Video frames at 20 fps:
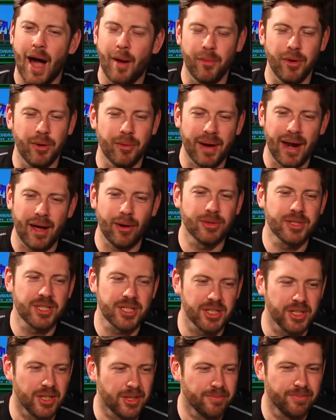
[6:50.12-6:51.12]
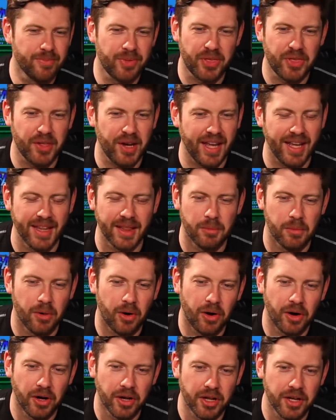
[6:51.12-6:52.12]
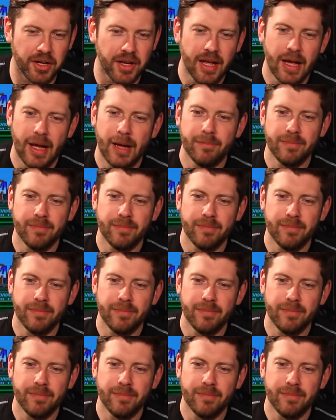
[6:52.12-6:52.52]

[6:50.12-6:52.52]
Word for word: and we were out till three in the morning.